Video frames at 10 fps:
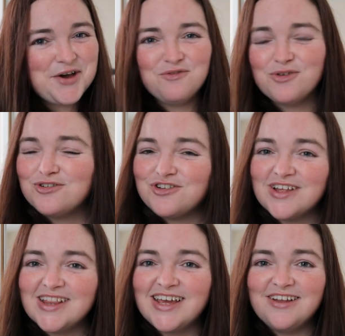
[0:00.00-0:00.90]

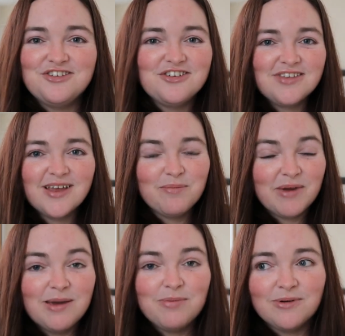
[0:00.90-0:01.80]
Unfortunately, just like
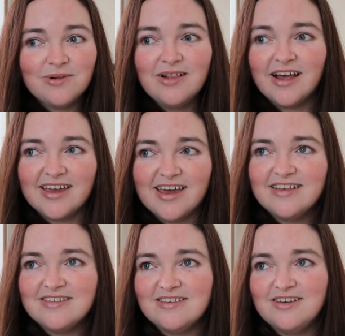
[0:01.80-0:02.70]
people, I
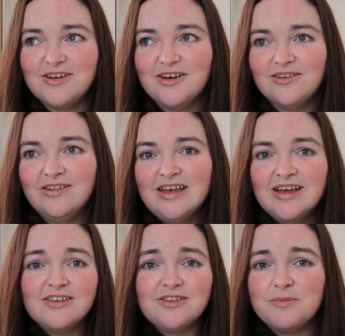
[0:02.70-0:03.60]
guess, you know,
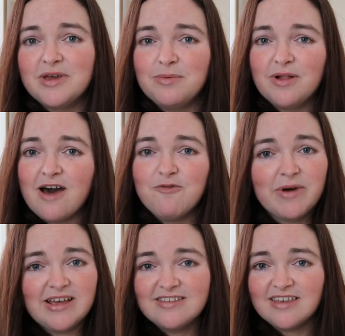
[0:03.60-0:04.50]
some people
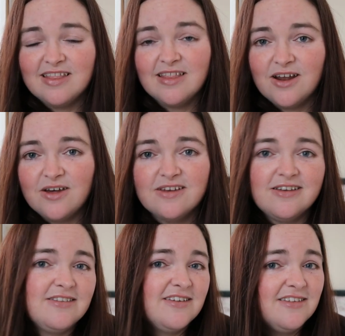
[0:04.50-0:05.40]
have better skin than
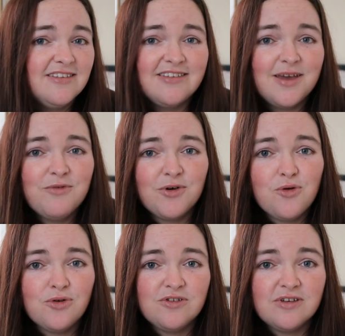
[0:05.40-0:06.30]
others. It's the same for
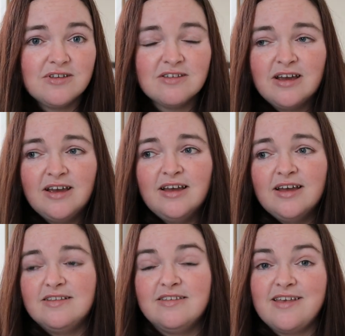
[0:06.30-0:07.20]
horses.
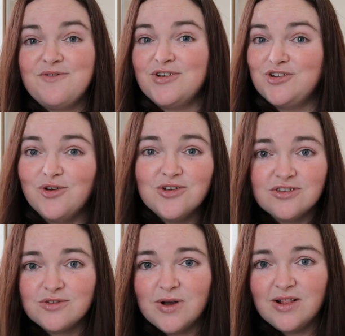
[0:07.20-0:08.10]
It's the same for
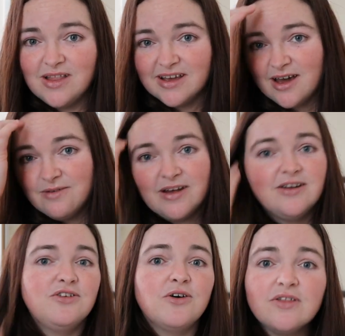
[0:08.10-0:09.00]
dogs as well. Like, I've
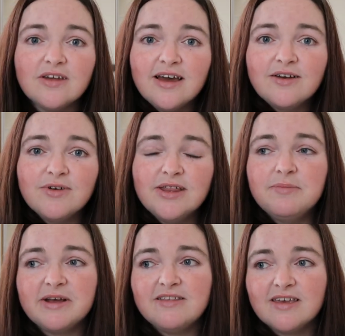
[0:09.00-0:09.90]
had a dog that had
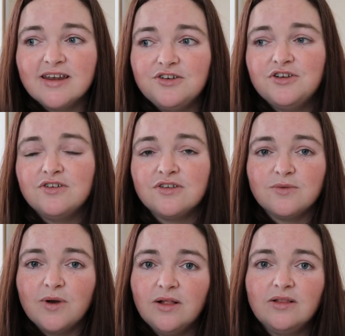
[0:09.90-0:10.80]
really bad skin issues
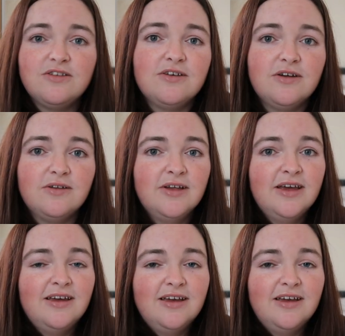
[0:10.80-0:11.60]
as well. So